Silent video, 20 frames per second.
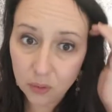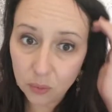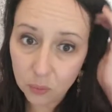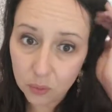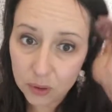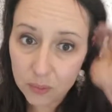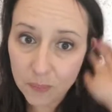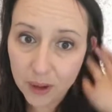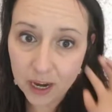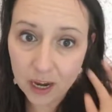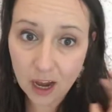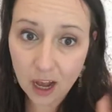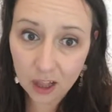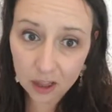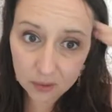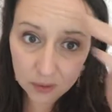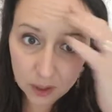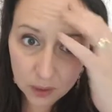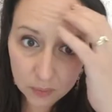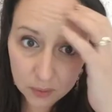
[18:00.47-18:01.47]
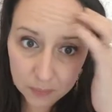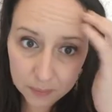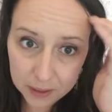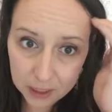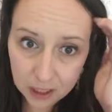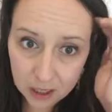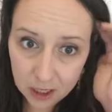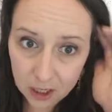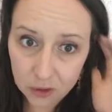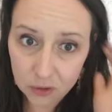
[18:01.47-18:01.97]
that the brown with
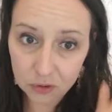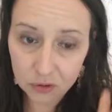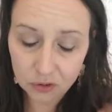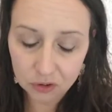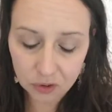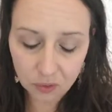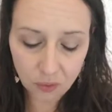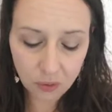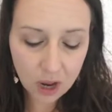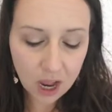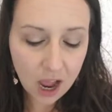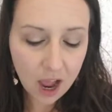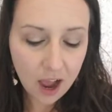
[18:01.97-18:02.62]
my coloring would be